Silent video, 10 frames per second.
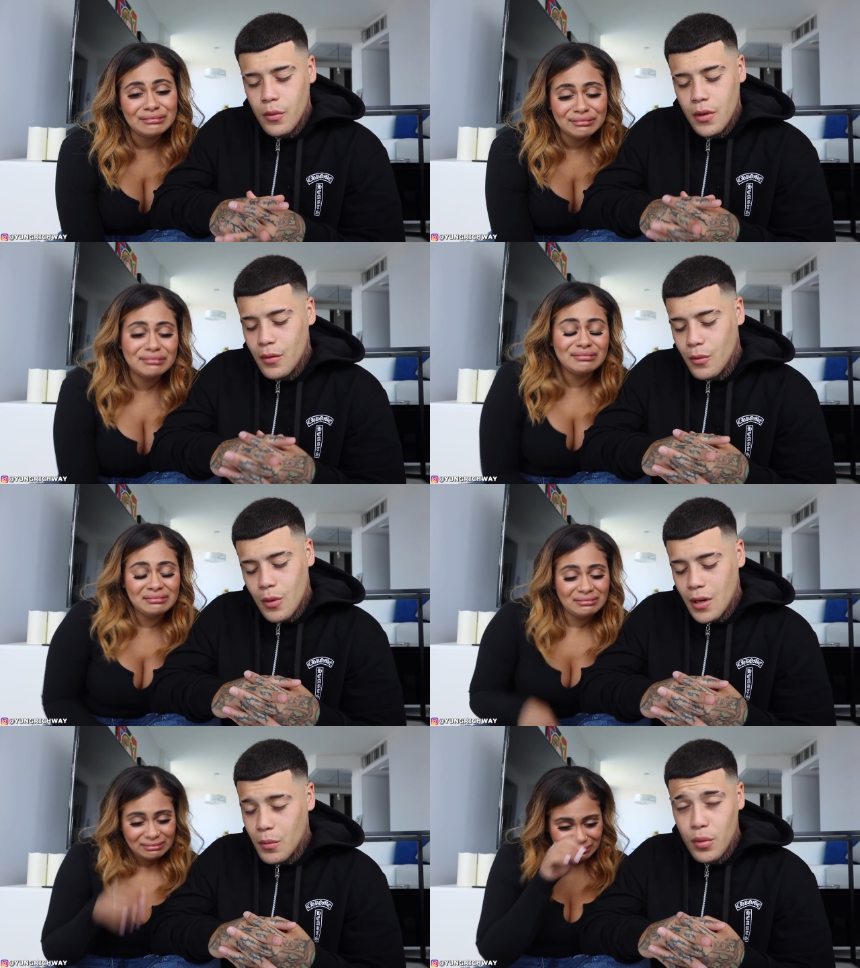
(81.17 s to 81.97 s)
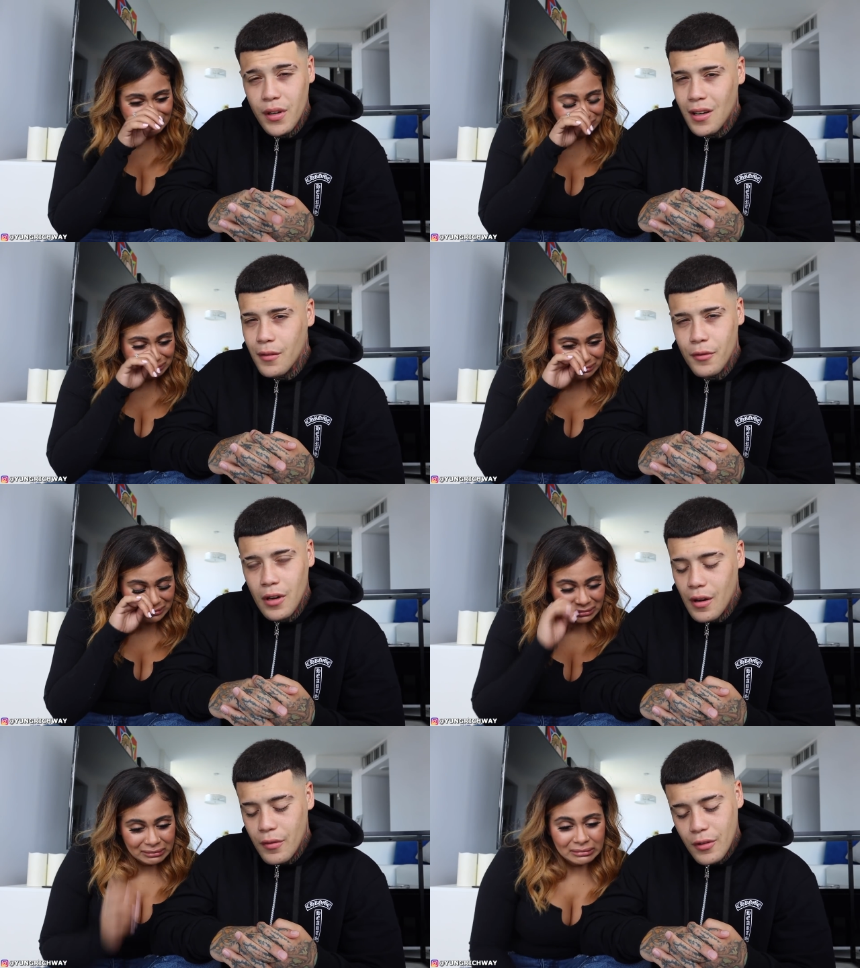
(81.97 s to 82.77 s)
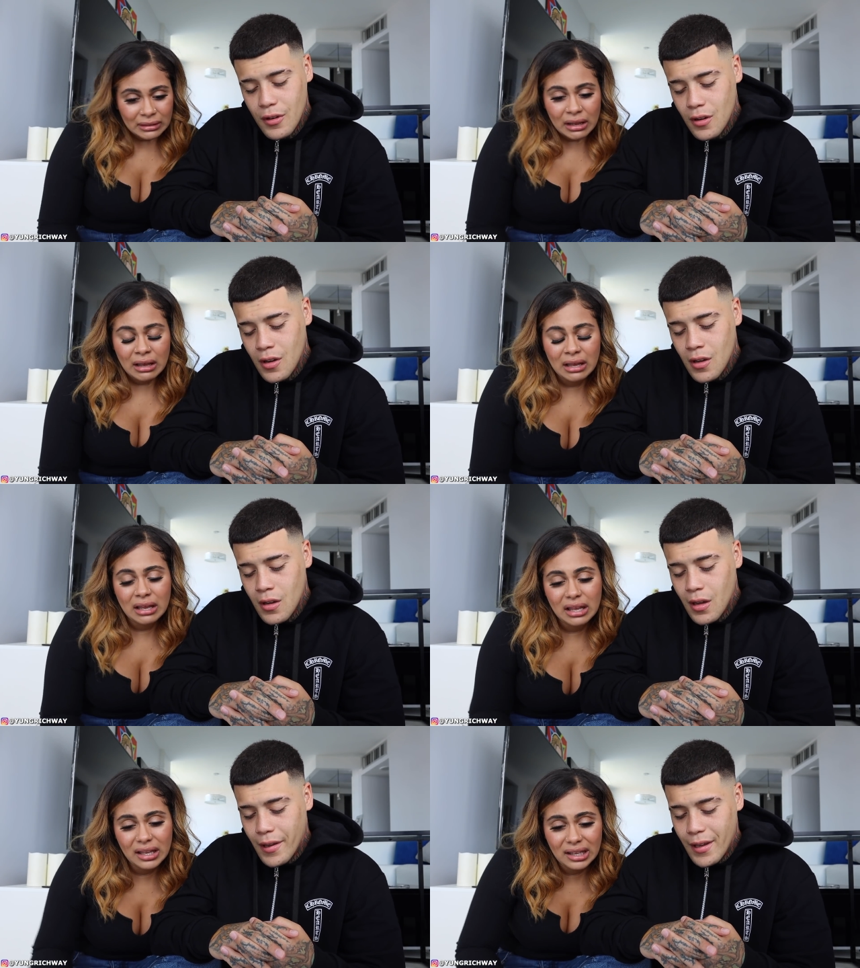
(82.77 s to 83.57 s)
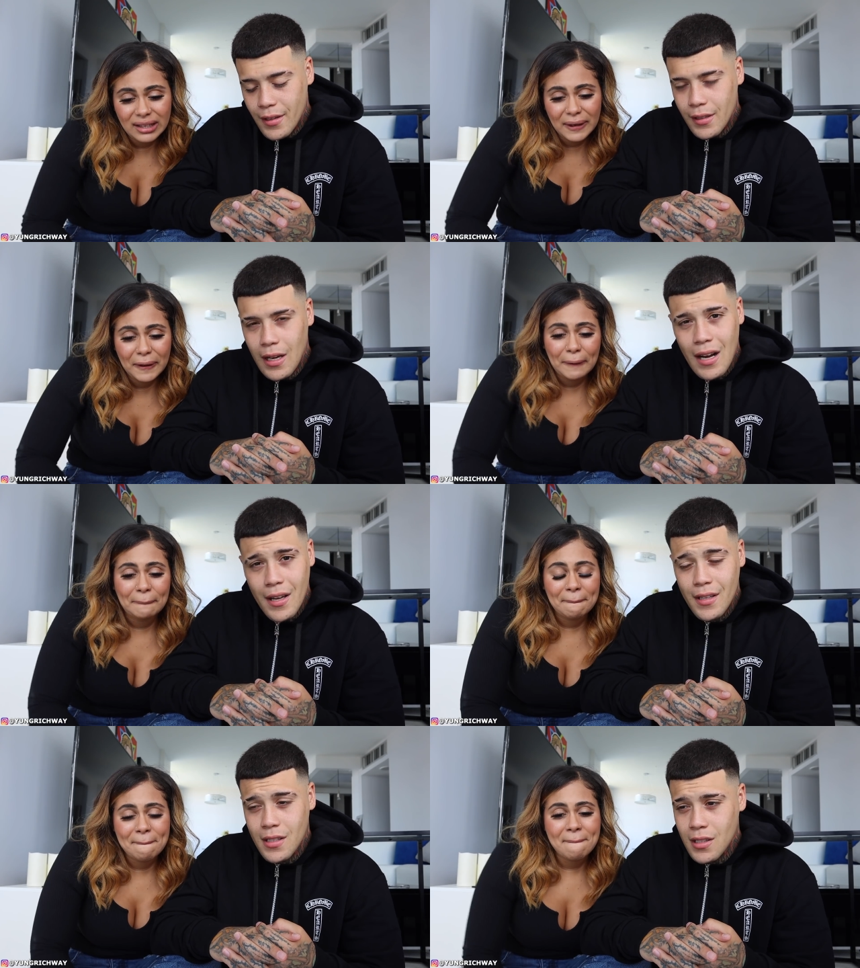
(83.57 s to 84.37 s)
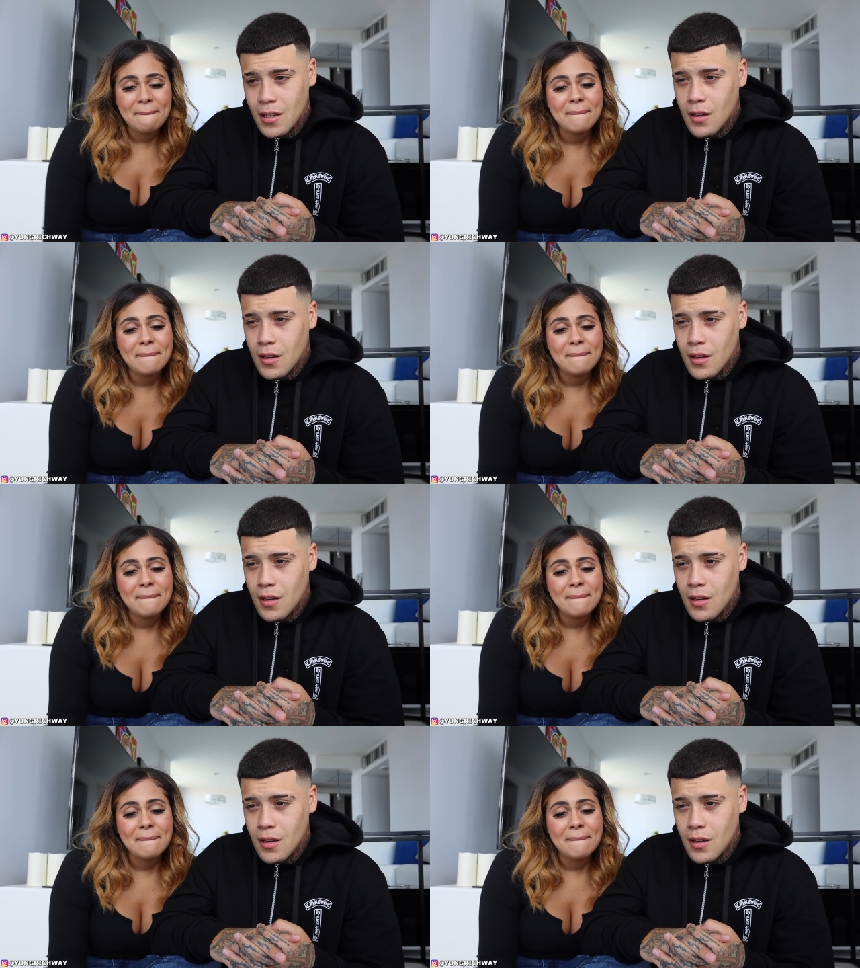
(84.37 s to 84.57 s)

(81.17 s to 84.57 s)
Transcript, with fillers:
Speaker 1: We don't want to break up forever. And guys,